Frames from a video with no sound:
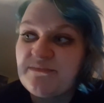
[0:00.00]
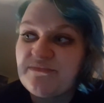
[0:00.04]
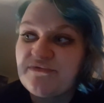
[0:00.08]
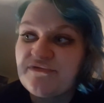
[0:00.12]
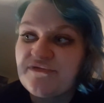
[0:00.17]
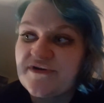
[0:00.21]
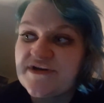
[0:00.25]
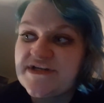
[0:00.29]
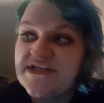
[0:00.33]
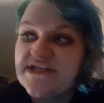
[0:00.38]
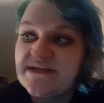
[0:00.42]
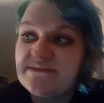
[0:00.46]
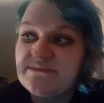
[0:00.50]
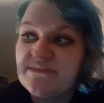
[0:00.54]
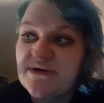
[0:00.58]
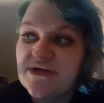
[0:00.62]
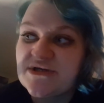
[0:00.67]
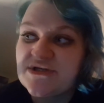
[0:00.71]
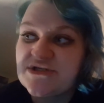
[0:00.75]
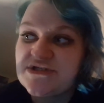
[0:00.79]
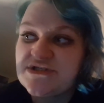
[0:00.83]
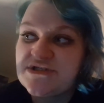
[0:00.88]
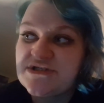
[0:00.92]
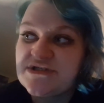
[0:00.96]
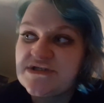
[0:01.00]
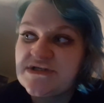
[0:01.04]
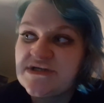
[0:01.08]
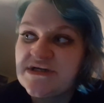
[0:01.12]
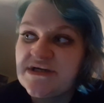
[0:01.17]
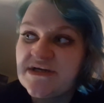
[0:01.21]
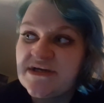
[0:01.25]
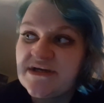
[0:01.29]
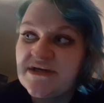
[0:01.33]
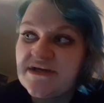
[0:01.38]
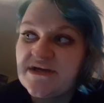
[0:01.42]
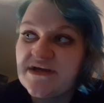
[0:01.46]
Pretty much
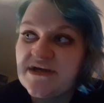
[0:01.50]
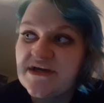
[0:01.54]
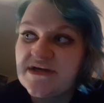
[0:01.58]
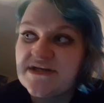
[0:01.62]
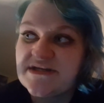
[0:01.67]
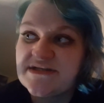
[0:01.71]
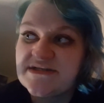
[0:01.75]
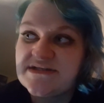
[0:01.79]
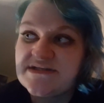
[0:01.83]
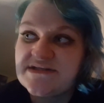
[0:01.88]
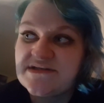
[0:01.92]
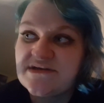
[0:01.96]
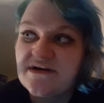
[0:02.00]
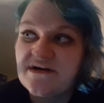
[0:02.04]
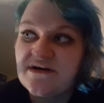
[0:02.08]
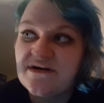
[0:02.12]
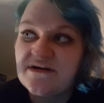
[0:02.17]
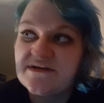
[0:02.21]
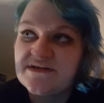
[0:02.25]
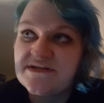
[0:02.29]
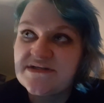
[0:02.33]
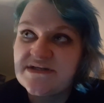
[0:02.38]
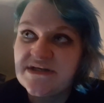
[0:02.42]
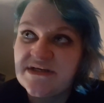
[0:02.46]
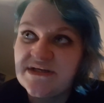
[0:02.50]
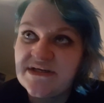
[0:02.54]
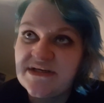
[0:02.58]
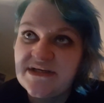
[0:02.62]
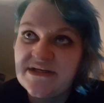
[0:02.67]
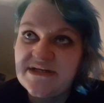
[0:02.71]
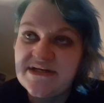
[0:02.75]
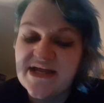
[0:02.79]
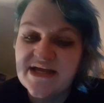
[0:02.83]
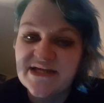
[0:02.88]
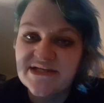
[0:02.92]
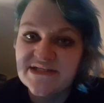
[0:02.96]
going to start
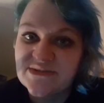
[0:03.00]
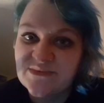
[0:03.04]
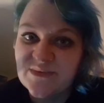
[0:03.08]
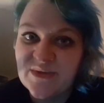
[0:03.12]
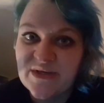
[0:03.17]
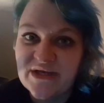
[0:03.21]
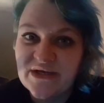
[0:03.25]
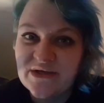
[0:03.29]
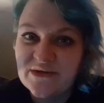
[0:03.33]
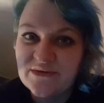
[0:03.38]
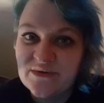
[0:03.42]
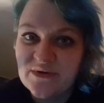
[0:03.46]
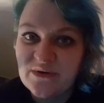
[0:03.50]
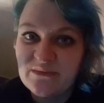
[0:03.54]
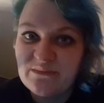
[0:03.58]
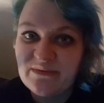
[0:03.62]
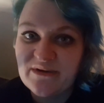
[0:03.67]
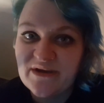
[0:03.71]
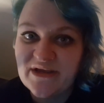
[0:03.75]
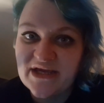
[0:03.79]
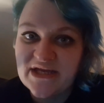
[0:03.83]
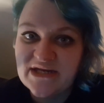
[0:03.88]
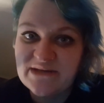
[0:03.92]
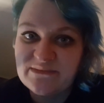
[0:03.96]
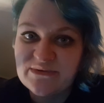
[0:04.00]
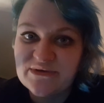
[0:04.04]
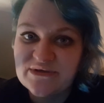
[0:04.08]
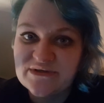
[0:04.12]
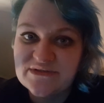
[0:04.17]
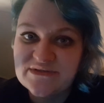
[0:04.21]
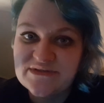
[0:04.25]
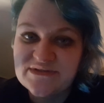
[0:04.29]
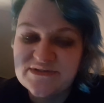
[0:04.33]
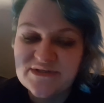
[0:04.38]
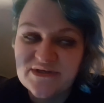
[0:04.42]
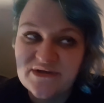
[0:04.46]
next week not buying any
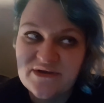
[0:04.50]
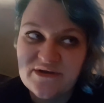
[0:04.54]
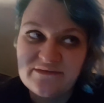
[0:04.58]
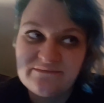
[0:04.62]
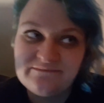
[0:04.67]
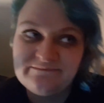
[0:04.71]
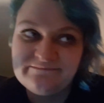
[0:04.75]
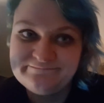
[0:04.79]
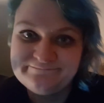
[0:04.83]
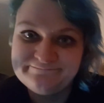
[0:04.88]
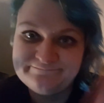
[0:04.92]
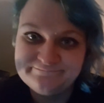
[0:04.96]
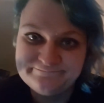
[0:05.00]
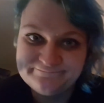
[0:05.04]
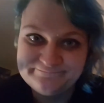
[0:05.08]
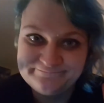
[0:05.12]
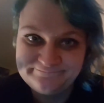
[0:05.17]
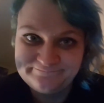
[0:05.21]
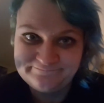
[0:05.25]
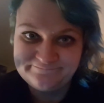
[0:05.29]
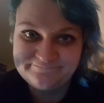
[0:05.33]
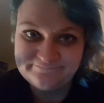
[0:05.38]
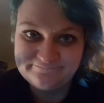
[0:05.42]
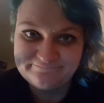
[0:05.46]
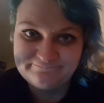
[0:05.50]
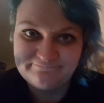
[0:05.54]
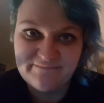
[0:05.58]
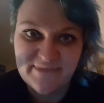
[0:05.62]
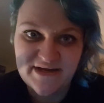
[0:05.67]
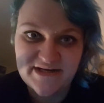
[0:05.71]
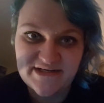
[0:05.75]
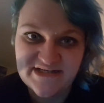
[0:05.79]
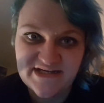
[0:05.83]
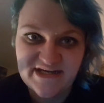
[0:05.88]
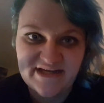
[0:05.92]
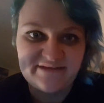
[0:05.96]
books. So
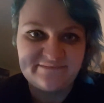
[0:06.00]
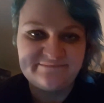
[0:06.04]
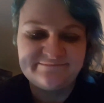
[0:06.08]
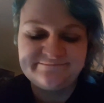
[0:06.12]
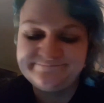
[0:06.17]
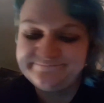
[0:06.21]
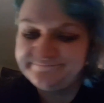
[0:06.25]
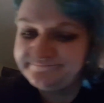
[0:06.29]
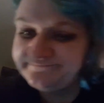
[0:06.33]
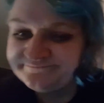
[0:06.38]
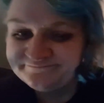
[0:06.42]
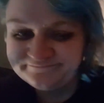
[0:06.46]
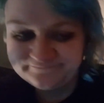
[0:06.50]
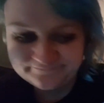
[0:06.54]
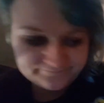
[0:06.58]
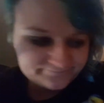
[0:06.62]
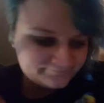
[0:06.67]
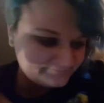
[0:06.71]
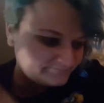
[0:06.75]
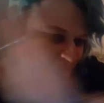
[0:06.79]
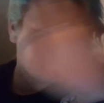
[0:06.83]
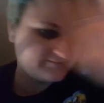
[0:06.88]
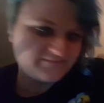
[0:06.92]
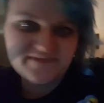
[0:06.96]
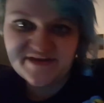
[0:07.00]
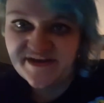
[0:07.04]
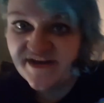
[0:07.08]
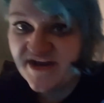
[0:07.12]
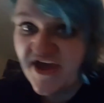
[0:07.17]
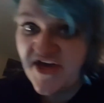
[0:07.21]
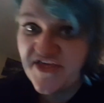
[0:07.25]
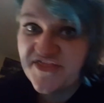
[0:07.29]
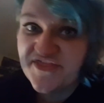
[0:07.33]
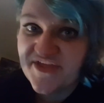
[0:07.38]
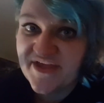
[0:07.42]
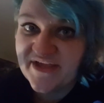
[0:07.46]
Monday,
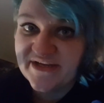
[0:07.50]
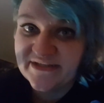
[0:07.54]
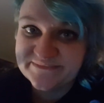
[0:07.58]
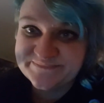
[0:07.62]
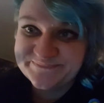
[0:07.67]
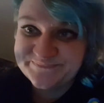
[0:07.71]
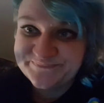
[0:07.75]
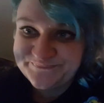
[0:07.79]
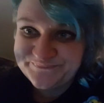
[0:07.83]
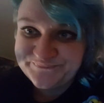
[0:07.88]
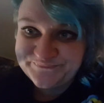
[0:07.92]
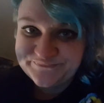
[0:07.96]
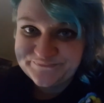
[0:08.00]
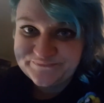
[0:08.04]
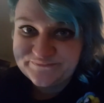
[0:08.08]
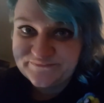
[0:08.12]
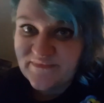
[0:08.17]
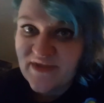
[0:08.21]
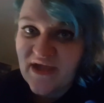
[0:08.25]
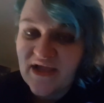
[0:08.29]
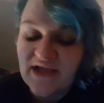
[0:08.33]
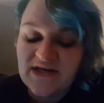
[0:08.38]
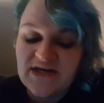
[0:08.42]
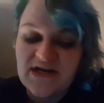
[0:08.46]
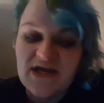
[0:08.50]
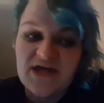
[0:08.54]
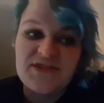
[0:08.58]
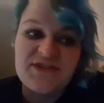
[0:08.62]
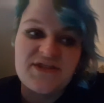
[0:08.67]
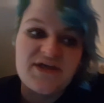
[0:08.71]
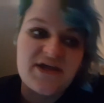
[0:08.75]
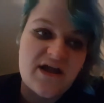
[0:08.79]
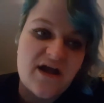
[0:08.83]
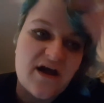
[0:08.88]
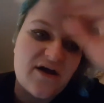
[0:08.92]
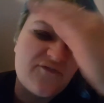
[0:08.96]
nothing. Like
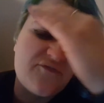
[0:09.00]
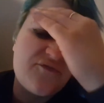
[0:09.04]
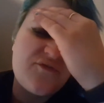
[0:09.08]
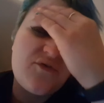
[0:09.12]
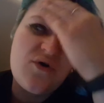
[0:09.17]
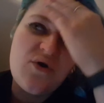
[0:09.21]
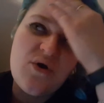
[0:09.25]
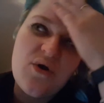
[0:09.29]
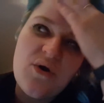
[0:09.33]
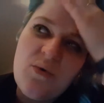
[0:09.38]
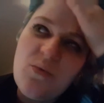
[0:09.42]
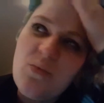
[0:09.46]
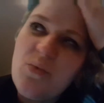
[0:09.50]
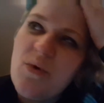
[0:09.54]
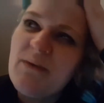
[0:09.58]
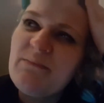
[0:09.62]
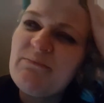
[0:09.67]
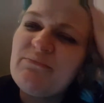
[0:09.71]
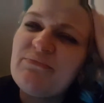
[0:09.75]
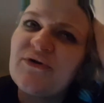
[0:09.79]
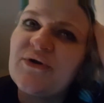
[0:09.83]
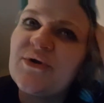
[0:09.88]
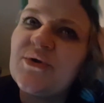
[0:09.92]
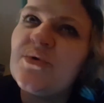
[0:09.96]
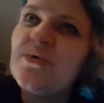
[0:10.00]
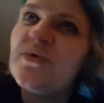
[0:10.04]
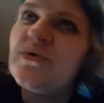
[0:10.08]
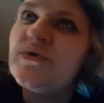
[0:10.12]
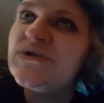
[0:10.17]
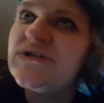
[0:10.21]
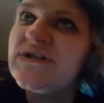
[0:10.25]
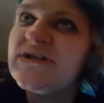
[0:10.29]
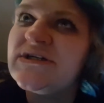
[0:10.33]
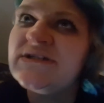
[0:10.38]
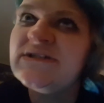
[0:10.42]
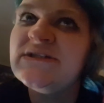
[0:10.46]
nothing. I've got one
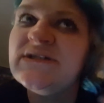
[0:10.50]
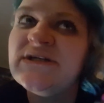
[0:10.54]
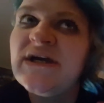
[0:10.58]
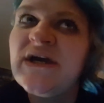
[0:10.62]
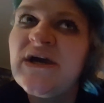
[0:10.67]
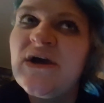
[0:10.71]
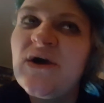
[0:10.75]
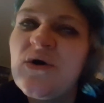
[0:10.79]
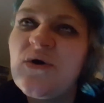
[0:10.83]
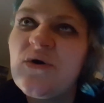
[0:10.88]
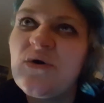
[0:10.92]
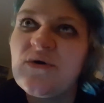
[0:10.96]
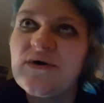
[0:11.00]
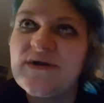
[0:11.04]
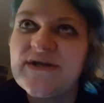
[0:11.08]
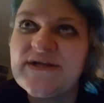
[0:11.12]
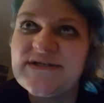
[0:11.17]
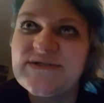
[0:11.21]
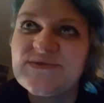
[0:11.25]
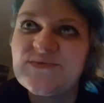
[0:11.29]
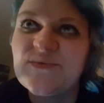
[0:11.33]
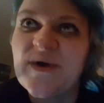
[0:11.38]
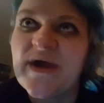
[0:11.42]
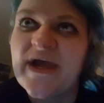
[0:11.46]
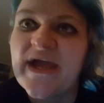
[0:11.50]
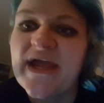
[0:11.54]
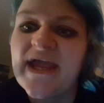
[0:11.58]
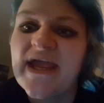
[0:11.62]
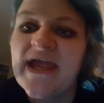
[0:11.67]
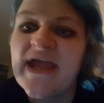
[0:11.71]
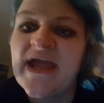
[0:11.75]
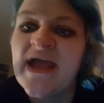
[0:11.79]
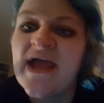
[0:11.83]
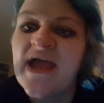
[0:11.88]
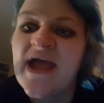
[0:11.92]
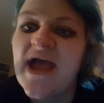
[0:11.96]
pre-order on its way,
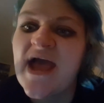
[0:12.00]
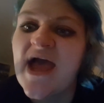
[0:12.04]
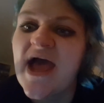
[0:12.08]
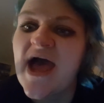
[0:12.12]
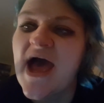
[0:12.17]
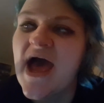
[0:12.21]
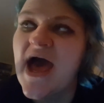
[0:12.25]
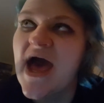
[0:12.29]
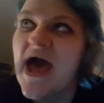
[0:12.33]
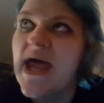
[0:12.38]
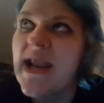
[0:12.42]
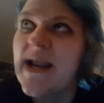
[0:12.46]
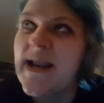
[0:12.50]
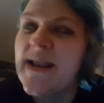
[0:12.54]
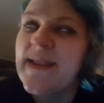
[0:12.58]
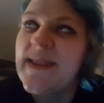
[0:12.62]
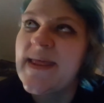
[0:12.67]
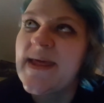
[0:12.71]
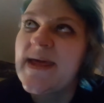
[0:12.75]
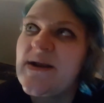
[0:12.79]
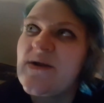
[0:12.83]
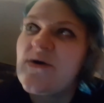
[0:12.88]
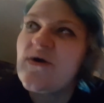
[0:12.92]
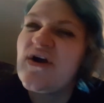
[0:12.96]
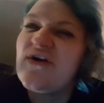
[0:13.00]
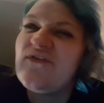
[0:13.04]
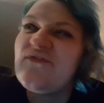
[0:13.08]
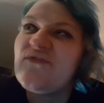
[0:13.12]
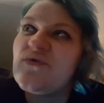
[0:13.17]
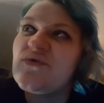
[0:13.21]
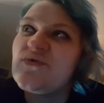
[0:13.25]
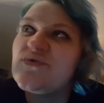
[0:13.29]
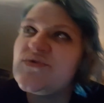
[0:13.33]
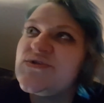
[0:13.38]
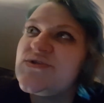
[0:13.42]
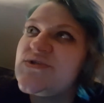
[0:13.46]
and then
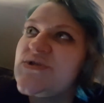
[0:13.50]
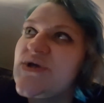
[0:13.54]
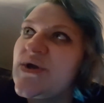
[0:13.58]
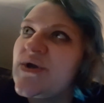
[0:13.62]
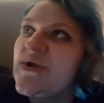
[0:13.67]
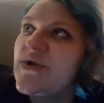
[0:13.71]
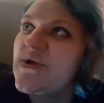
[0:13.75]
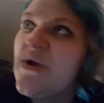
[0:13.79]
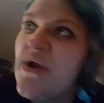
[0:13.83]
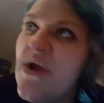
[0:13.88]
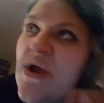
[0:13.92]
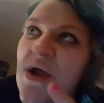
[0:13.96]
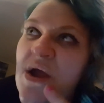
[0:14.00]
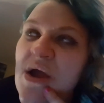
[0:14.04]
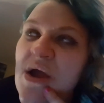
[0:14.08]
I've also